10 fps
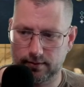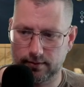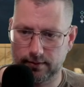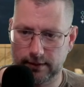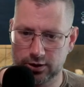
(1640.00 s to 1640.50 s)

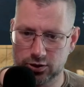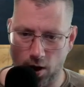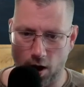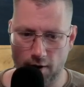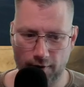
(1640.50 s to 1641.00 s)
So
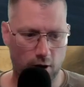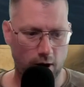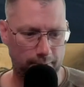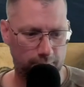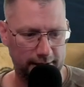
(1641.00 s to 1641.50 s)
overall, I'm
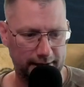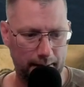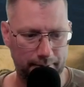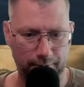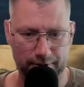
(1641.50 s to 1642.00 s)
really happy
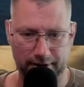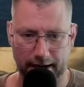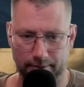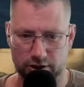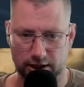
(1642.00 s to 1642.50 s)
with the game
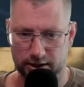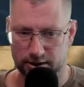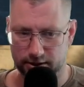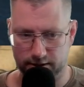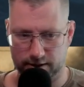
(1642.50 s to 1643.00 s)

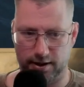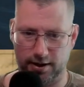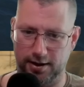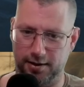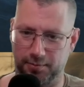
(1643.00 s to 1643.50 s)
changes.
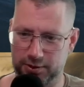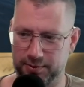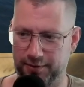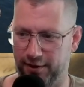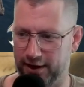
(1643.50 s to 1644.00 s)
It must be
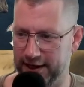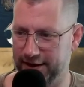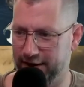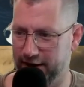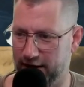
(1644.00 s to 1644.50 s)
funny
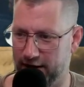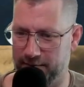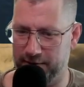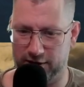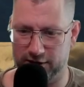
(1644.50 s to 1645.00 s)

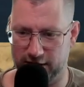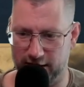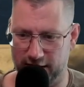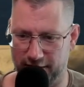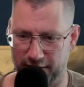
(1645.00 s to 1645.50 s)
because
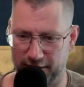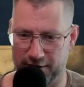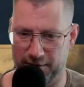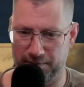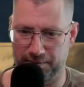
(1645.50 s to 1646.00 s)

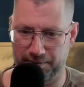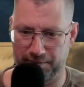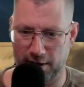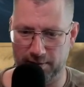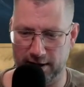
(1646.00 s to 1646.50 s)

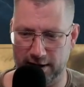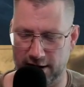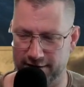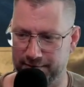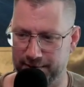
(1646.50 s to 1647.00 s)
probably a lot
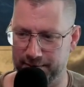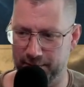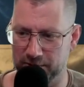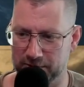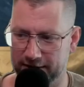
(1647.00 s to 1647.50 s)
of people will
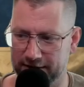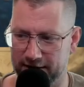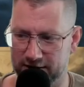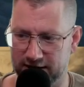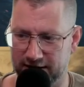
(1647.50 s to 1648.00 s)
not
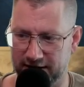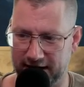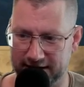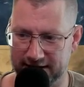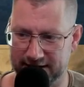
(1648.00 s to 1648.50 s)
understand that I
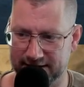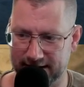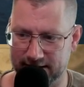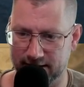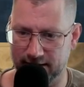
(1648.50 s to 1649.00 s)
didn't take
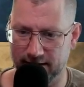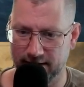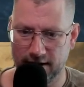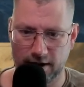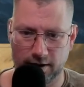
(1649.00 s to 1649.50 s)
a
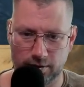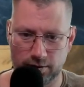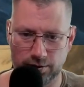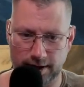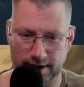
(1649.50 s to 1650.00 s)
good
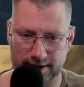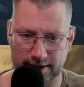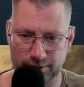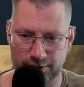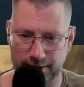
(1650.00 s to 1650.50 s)
look at the new
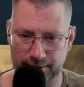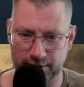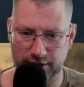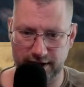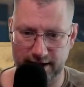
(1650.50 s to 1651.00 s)
ship just
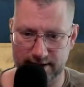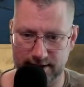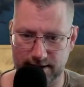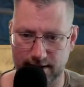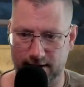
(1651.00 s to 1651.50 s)
yet,
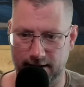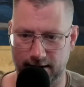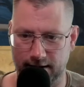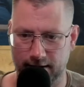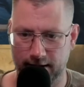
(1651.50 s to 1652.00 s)
and
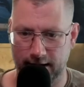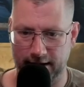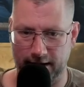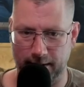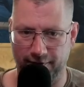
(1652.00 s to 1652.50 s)
then
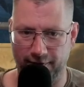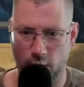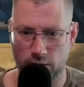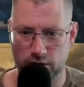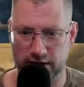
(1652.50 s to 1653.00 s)
I'm
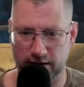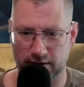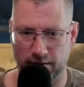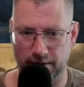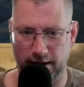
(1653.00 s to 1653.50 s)
focusing
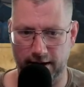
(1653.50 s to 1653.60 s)
on the